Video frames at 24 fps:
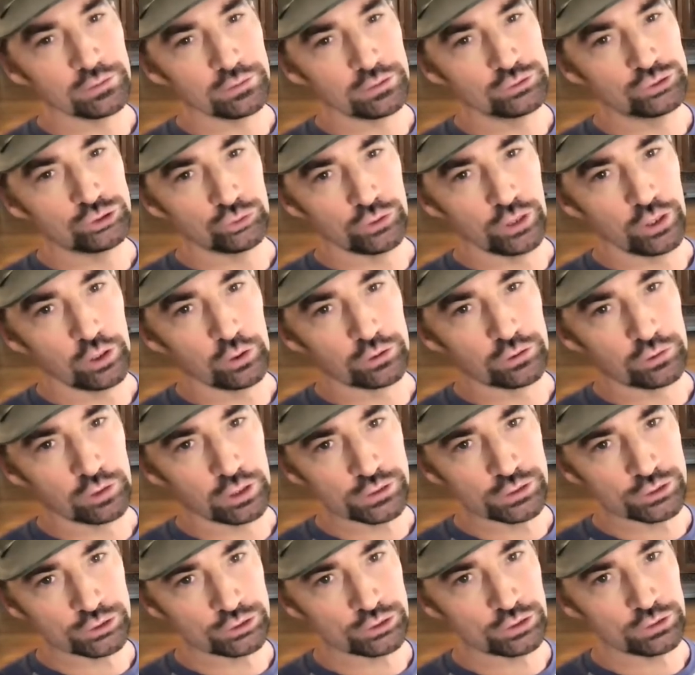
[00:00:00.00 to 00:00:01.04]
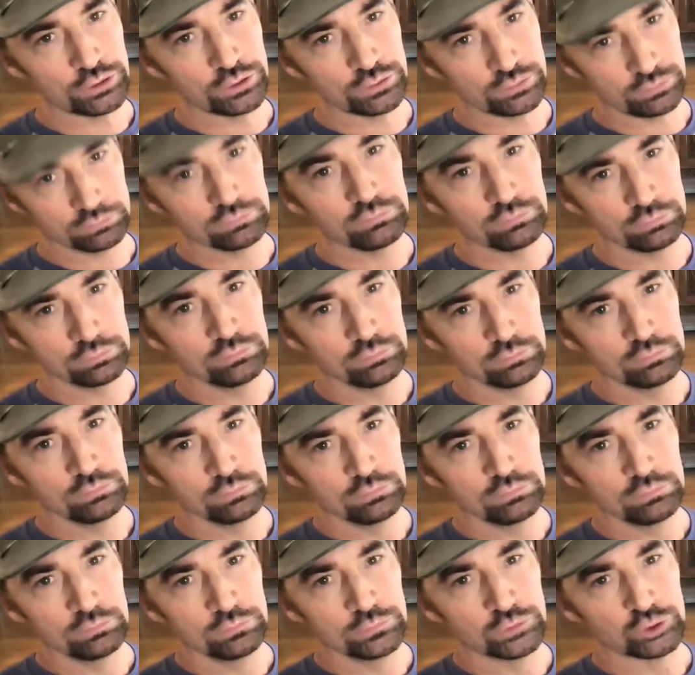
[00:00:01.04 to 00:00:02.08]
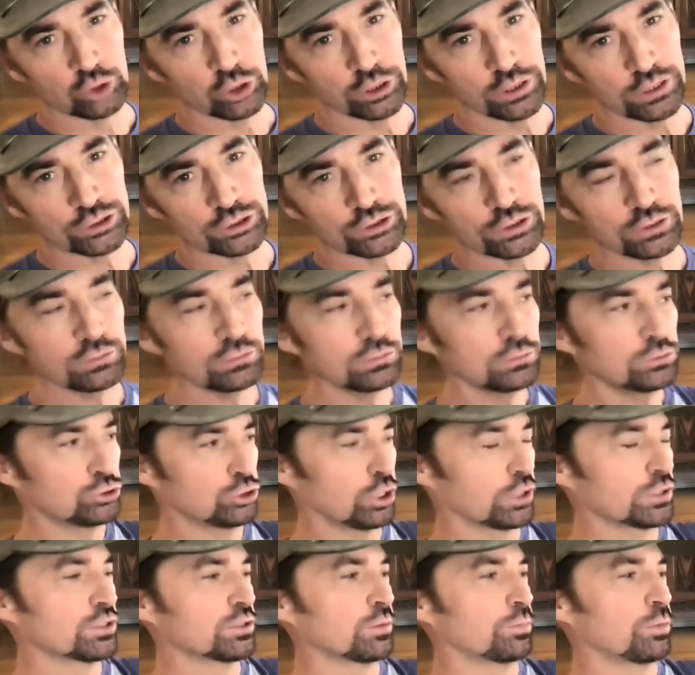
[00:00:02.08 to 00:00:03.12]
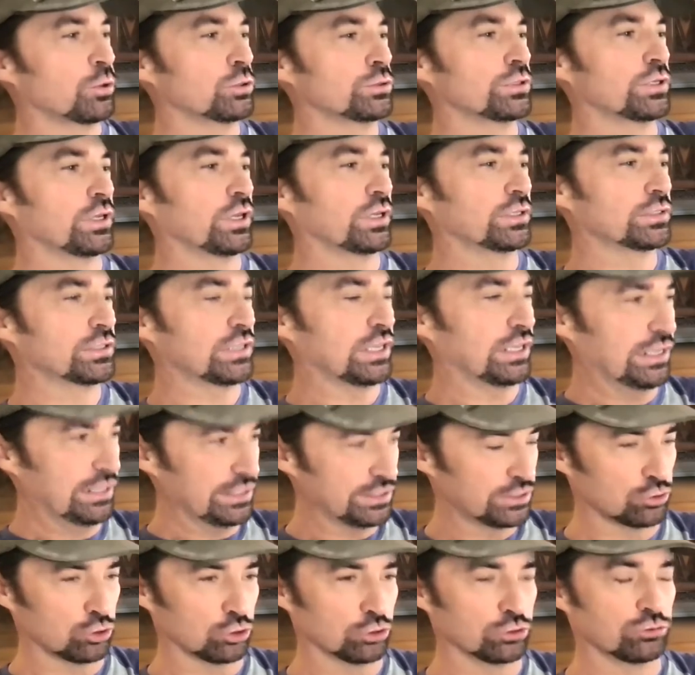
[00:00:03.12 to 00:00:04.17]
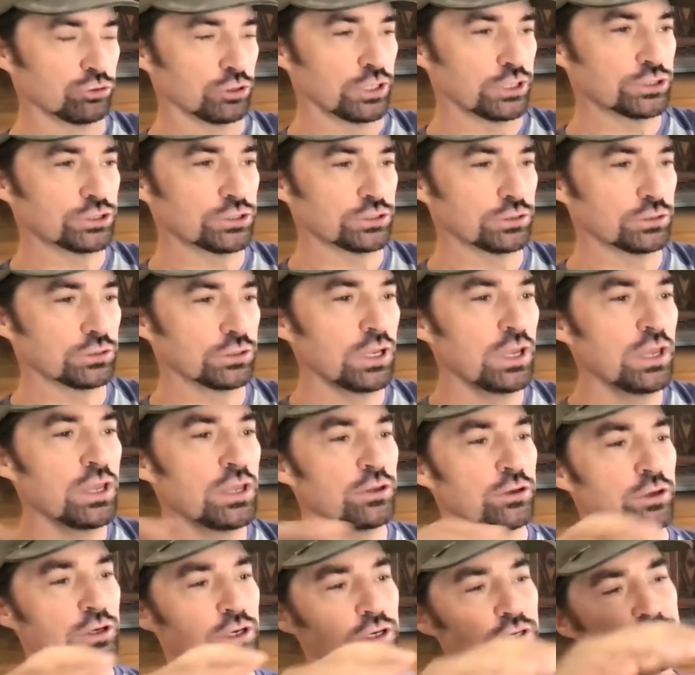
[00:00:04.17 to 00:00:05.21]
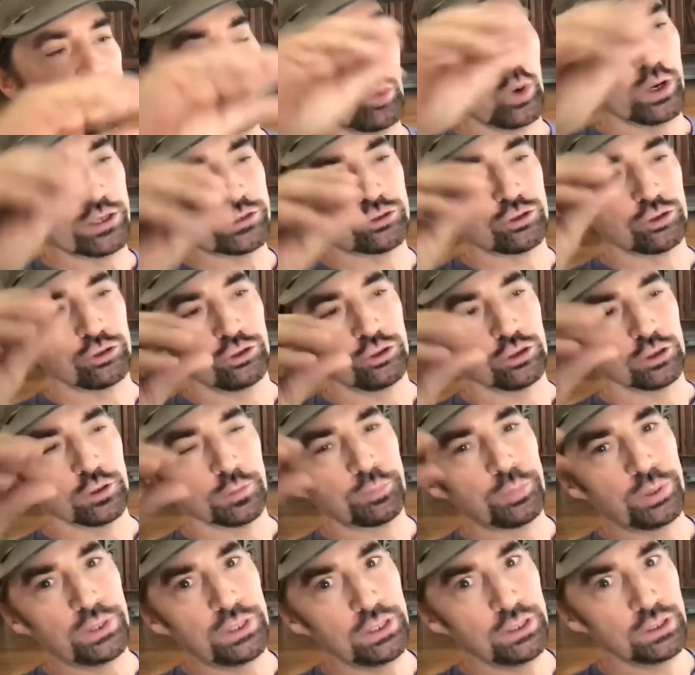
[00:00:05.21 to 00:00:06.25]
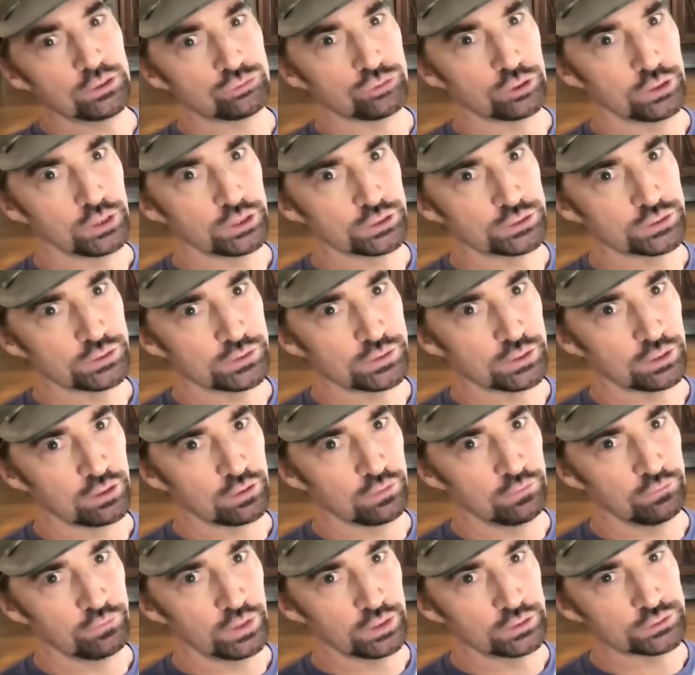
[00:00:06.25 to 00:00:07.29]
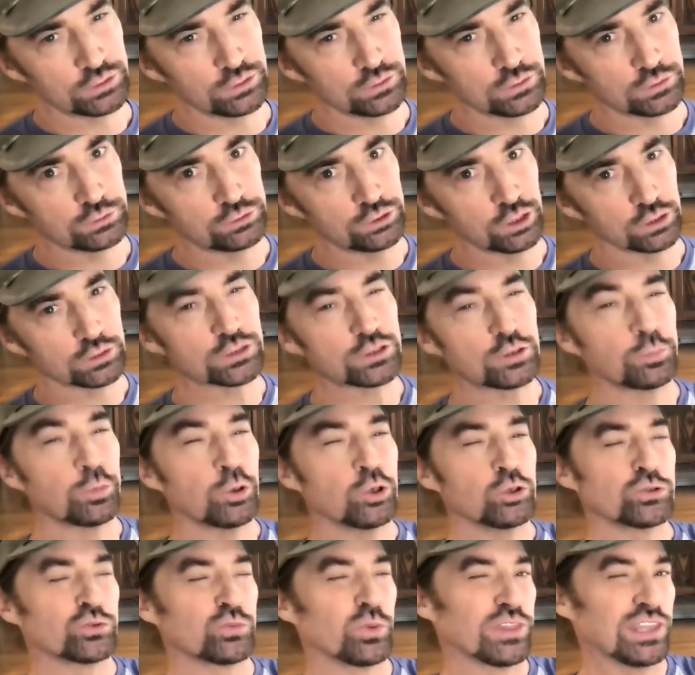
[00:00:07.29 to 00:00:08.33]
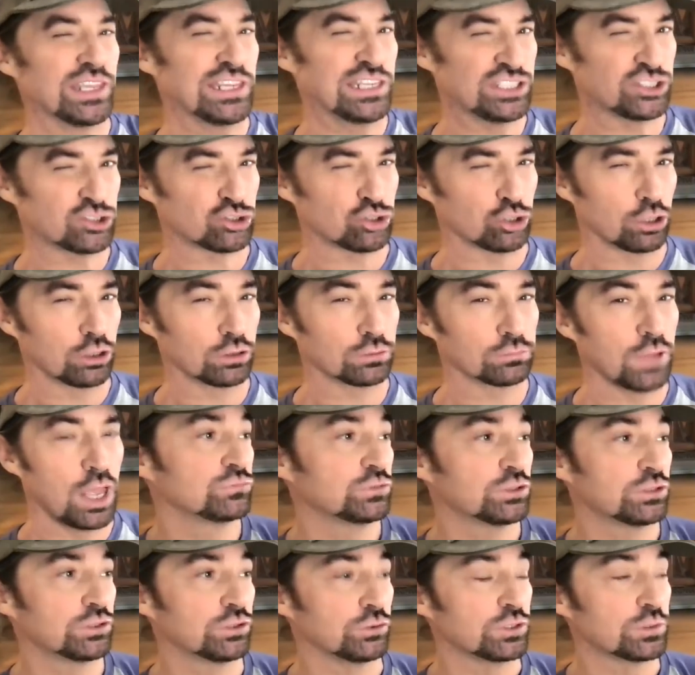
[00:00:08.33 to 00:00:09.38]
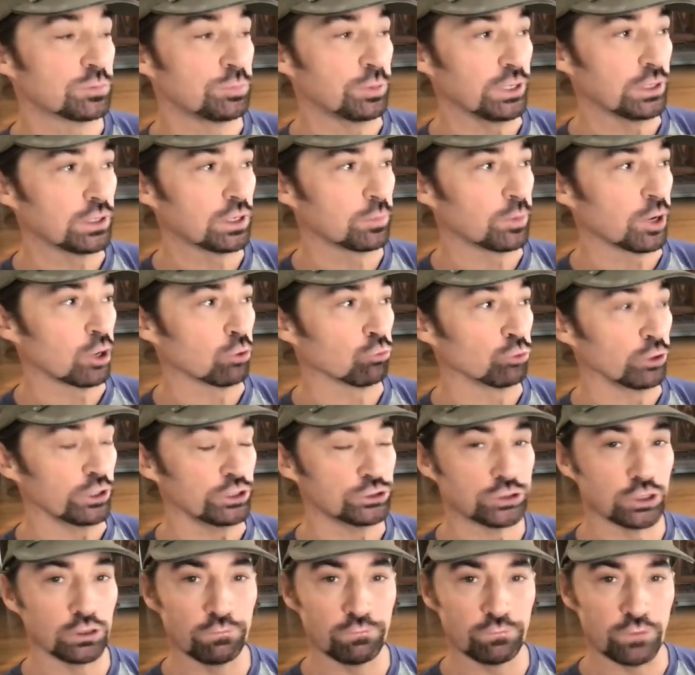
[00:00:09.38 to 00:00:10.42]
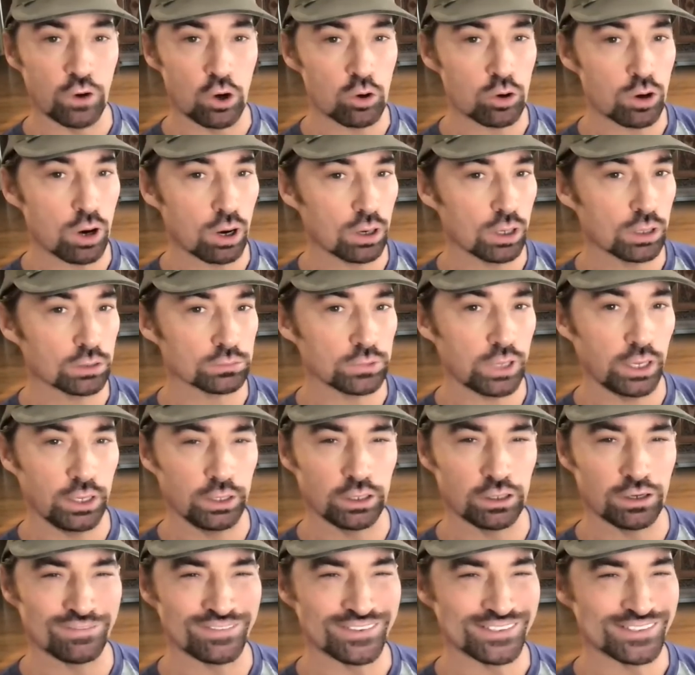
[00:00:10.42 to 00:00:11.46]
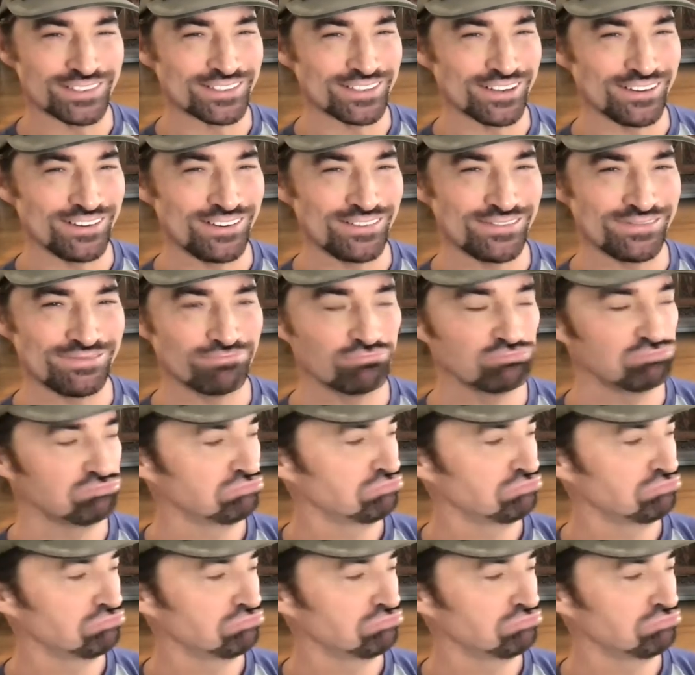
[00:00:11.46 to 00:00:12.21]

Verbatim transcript: Judeo Christian tradition juxtaposed against Eastern tradition. You're going to see Western European traditions and conventions juxtaposed with Eastern. To speak about regional folk art in and of itself,